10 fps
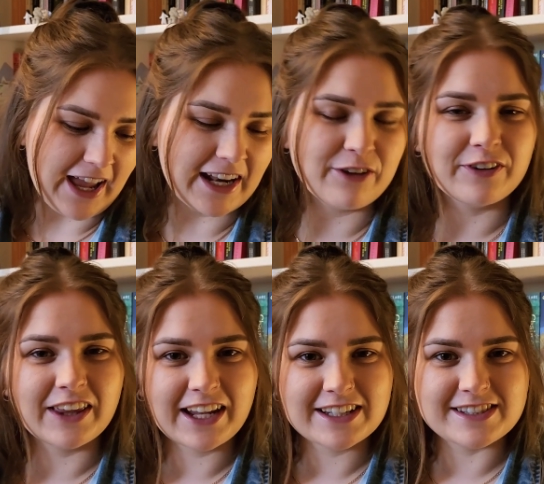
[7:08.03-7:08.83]
and I feel
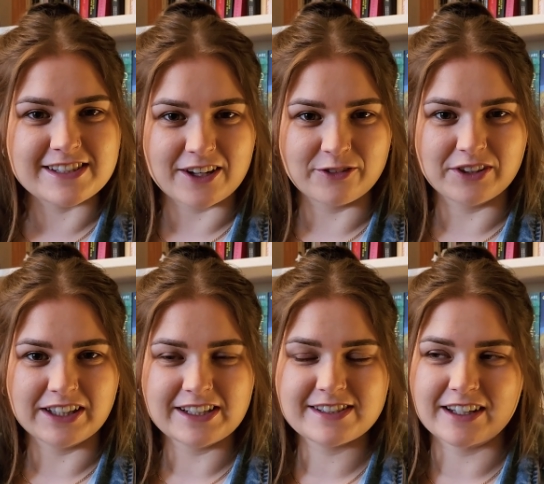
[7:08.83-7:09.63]
like it's done
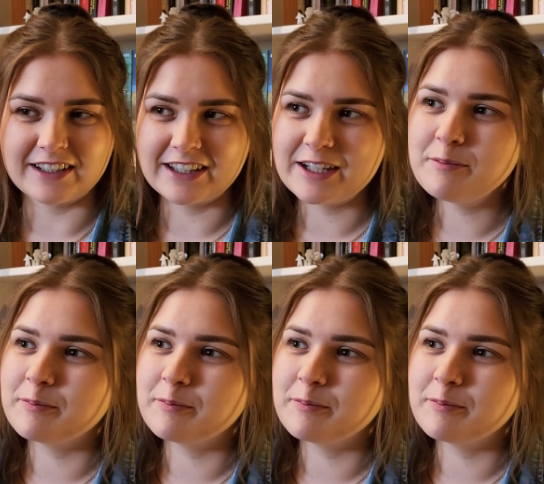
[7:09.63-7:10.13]
really subtly